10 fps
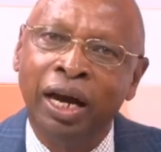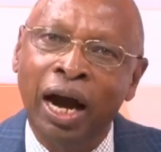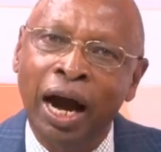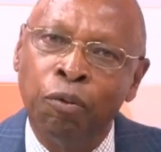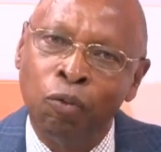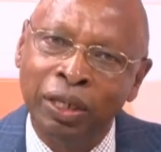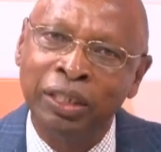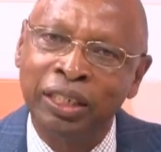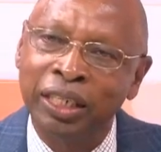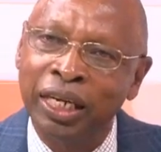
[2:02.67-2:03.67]
uh,
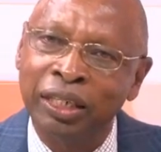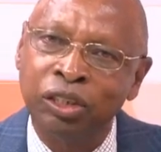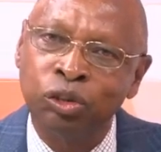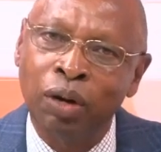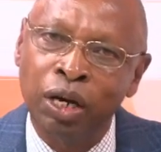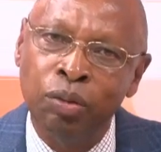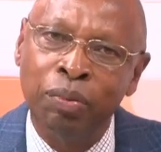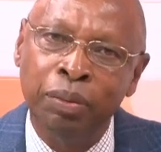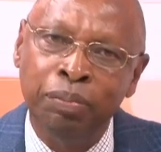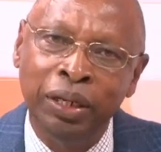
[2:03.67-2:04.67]
once it gets to a
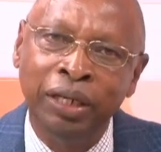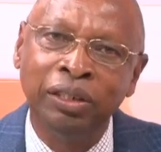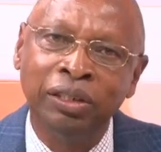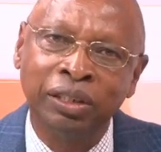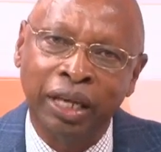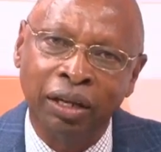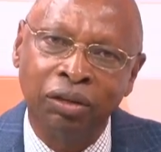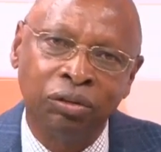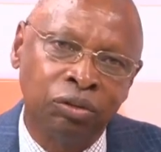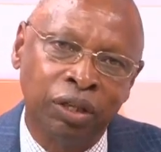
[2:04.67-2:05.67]
human being cell
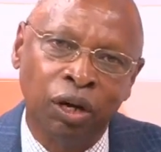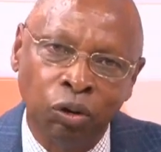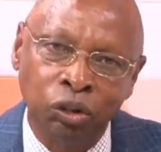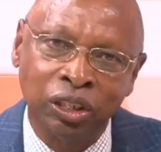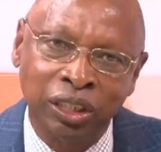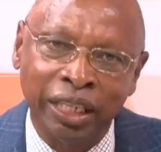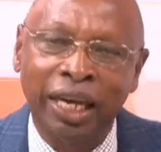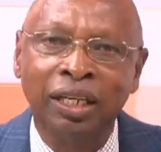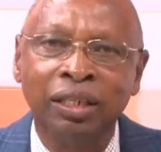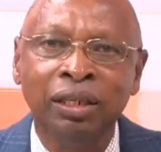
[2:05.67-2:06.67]
or to the host
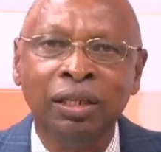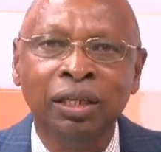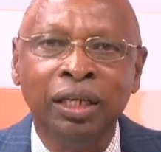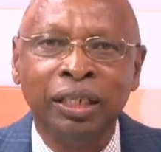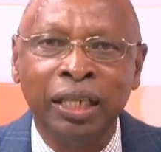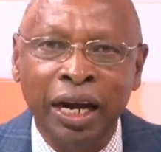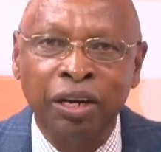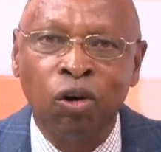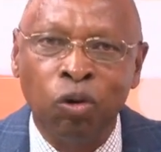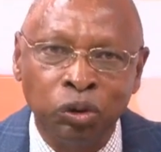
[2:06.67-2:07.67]
cell, it
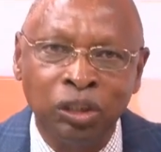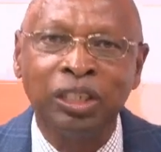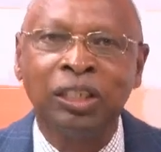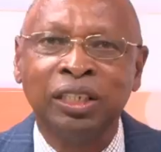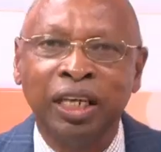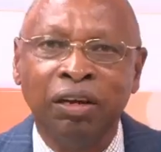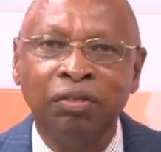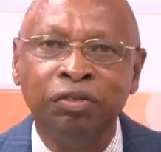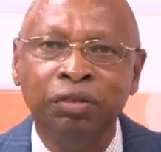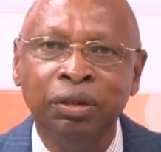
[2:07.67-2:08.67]
uncoats
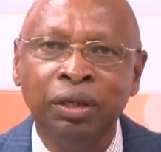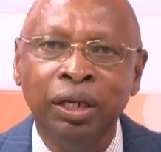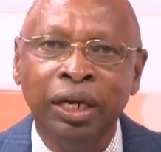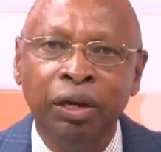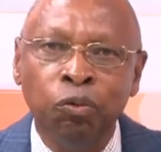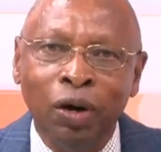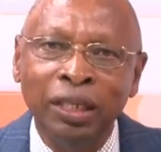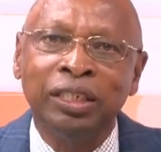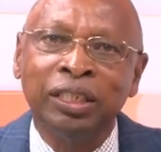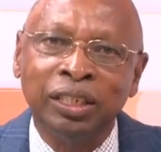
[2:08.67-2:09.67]
itself, and
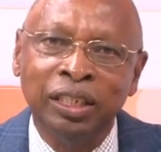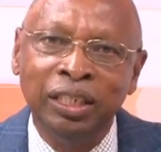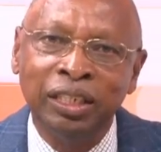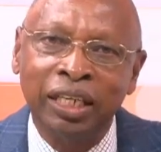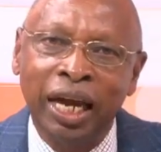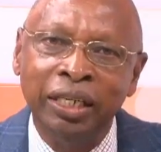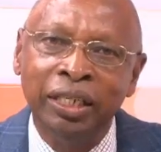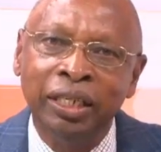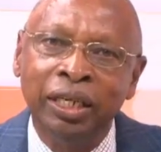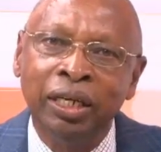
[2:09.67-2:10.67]
once it's inside,
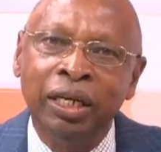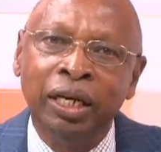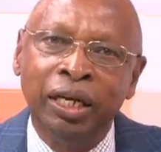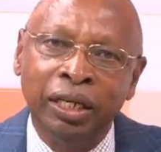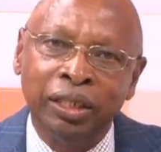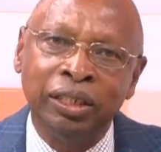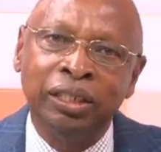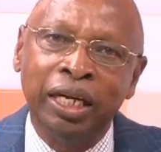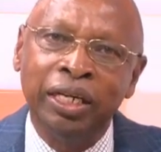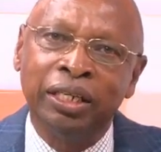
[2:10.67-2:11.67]
it
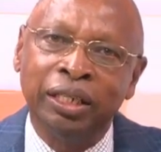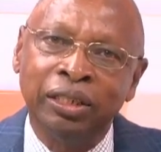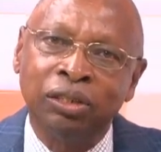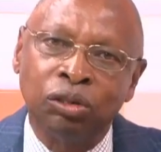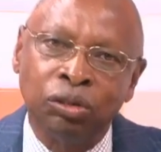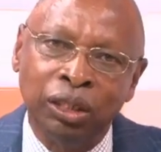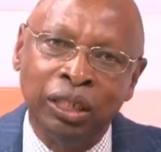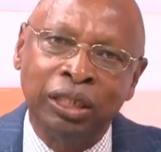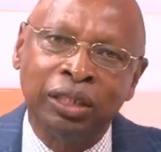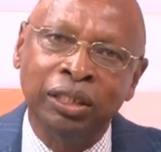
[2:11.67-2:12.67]
generates or
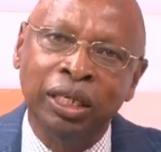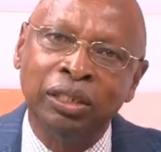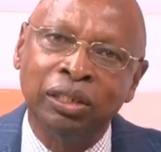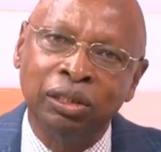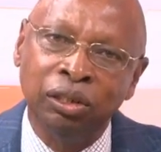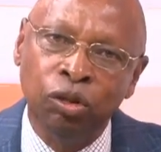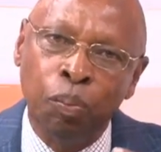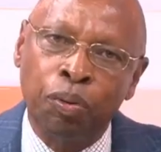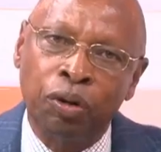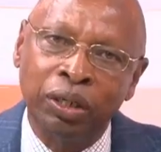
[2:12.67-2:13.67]
it creates new
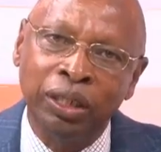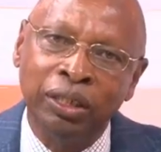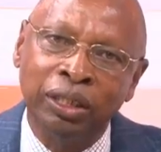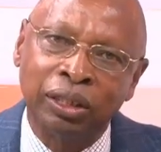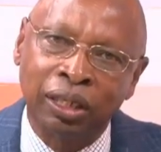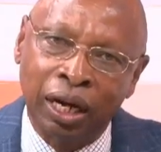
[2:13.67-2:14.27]
proteins. It,